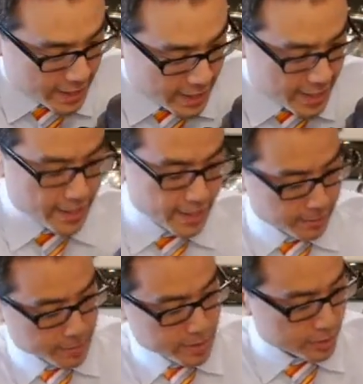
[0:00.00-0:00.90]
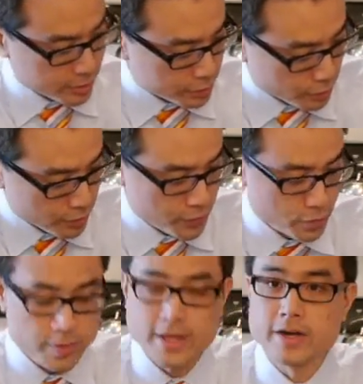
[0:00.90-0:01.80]
again, and I'm here to
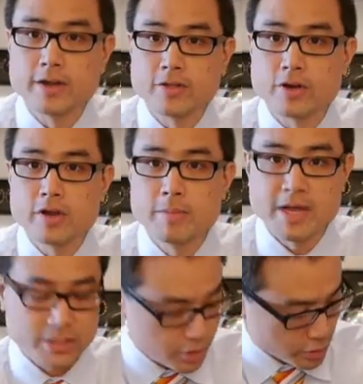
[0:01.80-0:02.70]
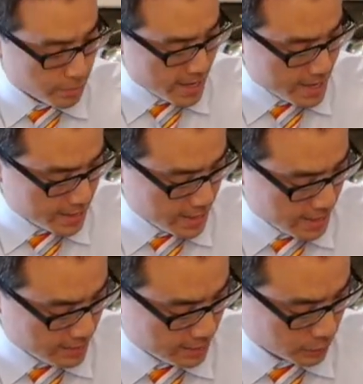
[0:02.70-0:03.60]
review yet another messenger bag,
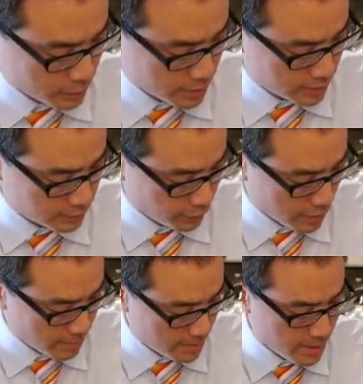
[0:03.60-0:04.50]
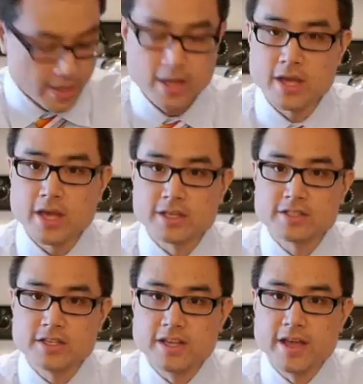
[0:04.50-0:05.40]
and this one is from
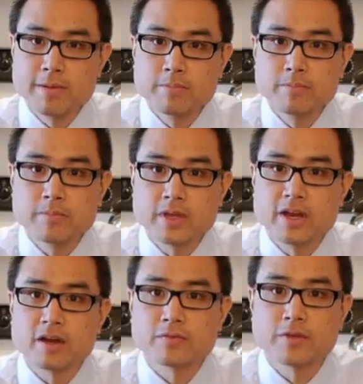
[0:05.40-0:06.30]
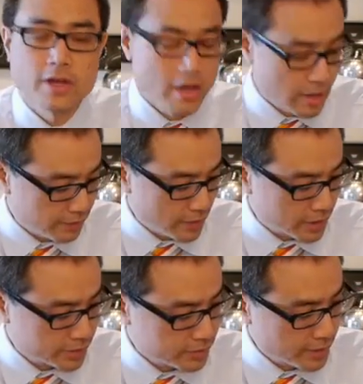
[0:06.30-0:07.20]
STM, an outfit out of
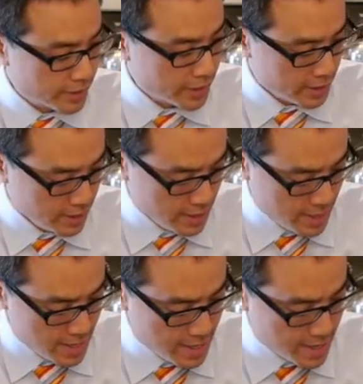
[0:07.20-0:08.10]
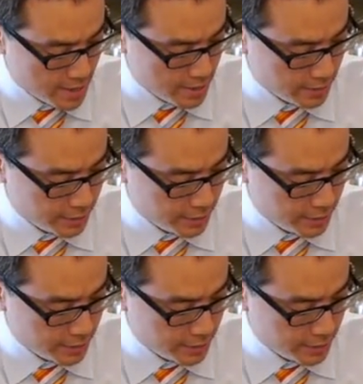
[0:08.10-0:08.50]
Australia, and